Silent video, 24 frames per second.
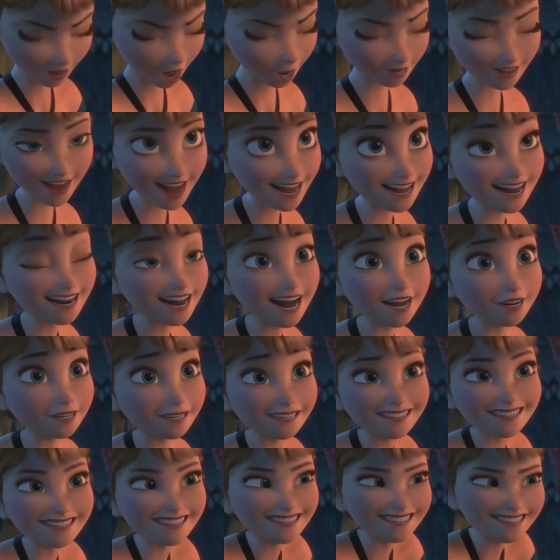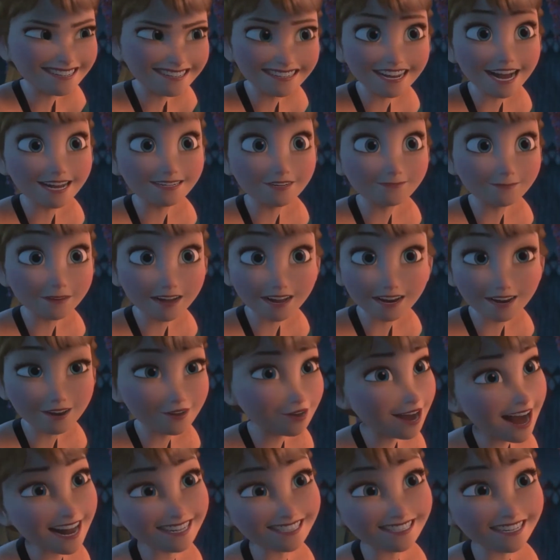Um, I thought maybe we could
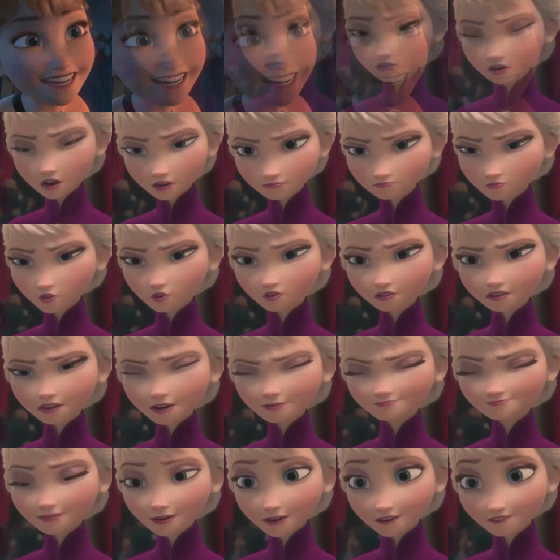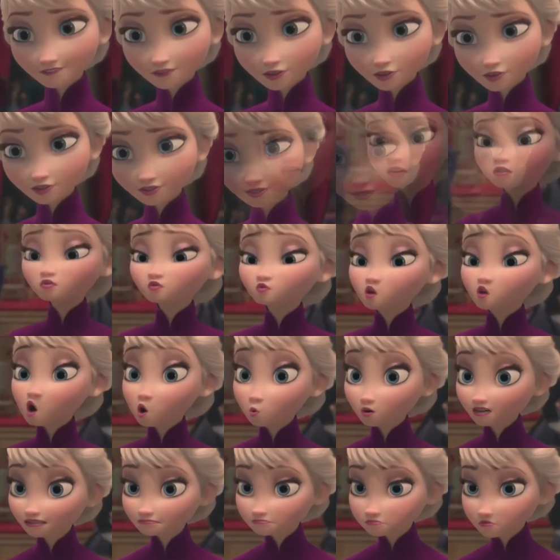talk. No, we can't. If you
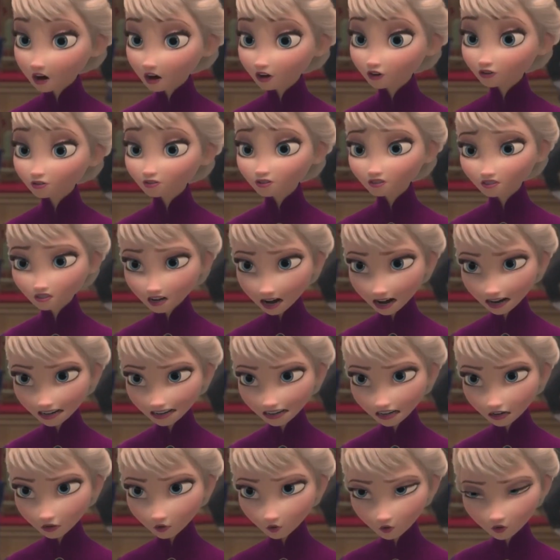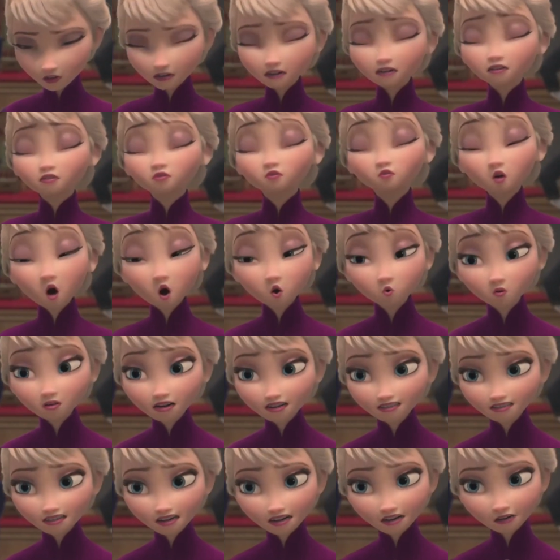have any questions about your husband, you should
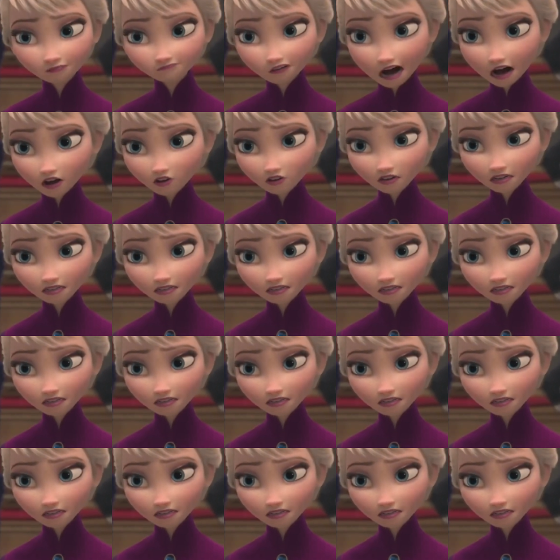ask him